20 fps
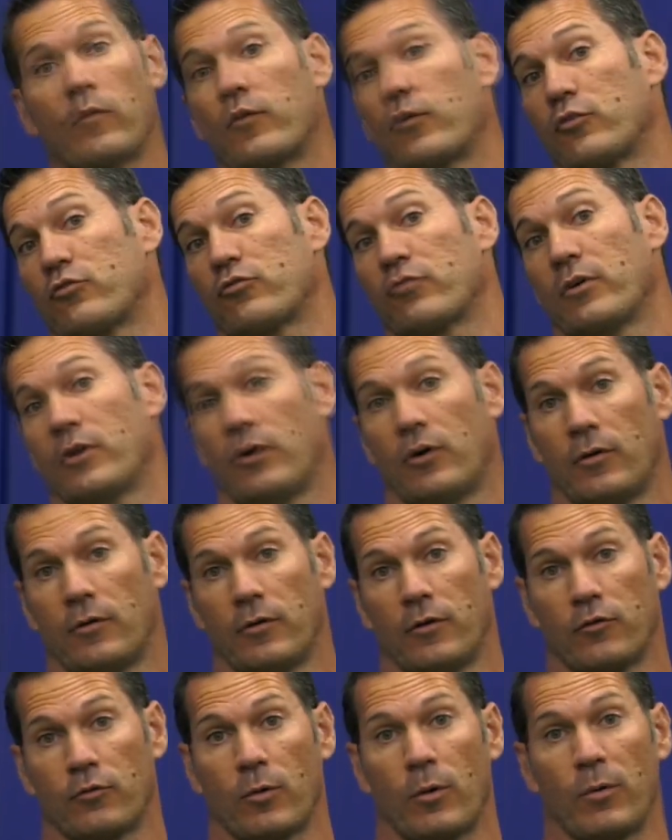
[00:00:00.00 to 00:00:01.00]
drill
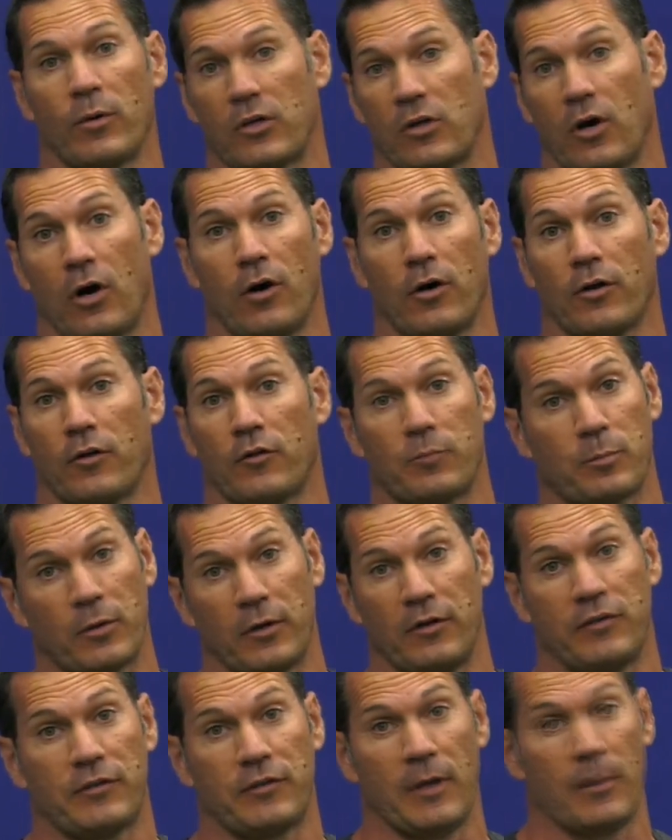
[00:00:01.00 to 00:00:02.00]
is what we call it. It's
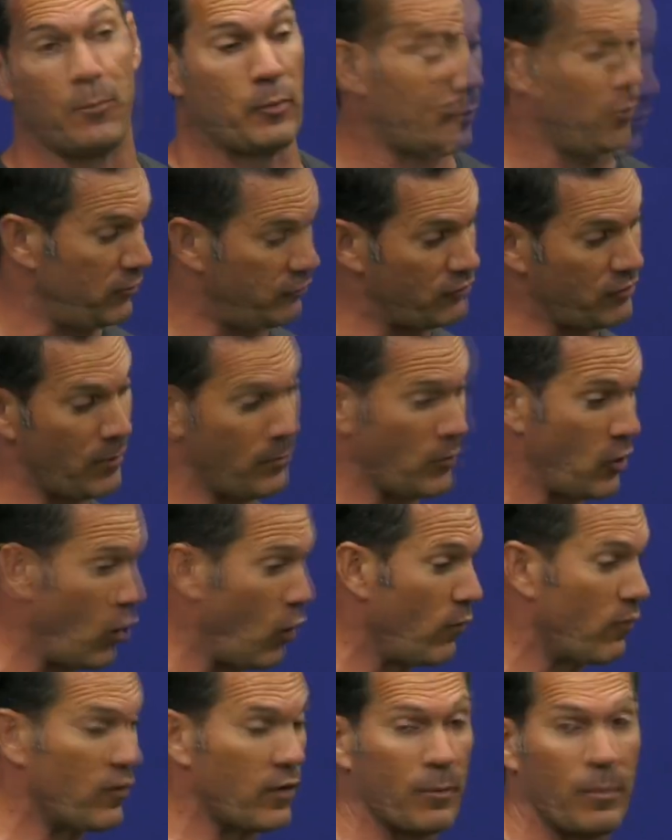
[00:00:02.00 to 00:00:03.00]
pretty simple. He's jumping
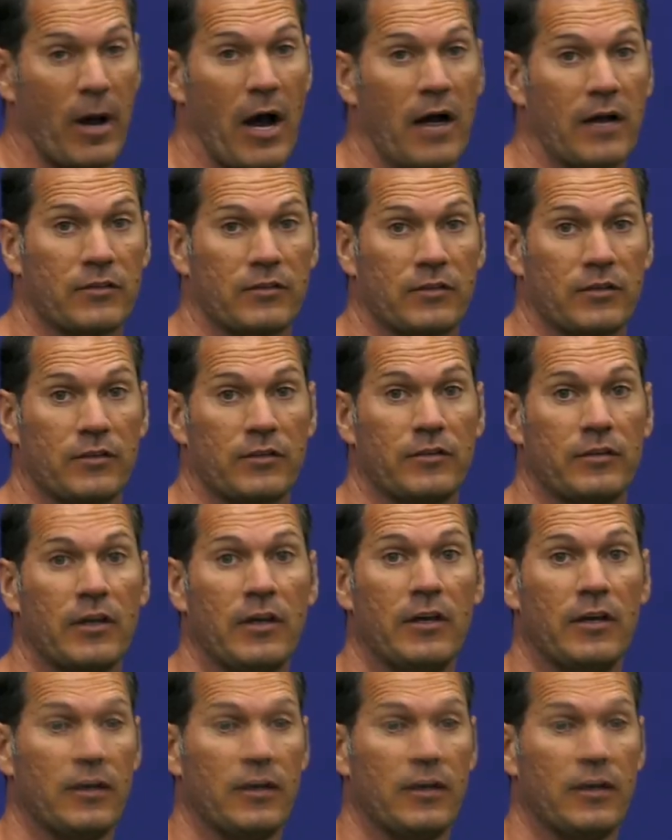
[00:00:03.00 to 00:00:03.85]
over the boxes.